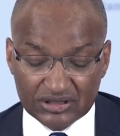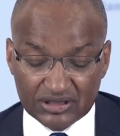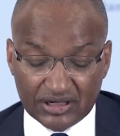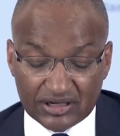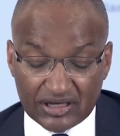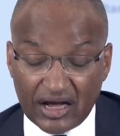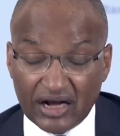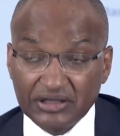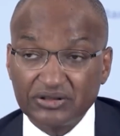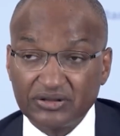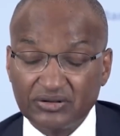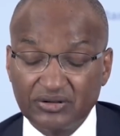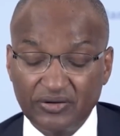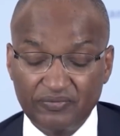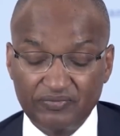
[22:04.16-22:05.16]

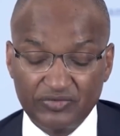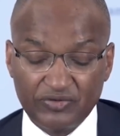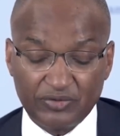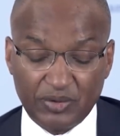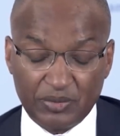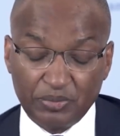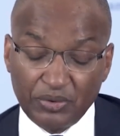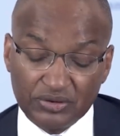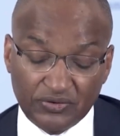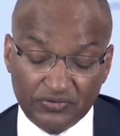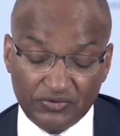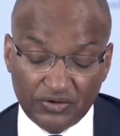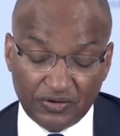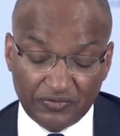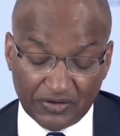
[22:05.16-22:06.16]
reaction from a point of
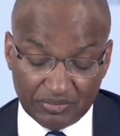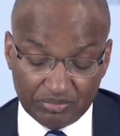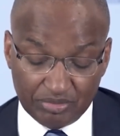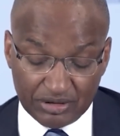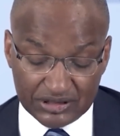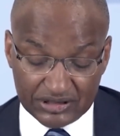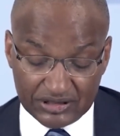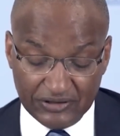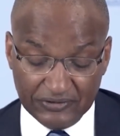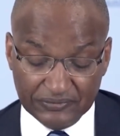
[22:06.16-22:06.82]
view of MPC.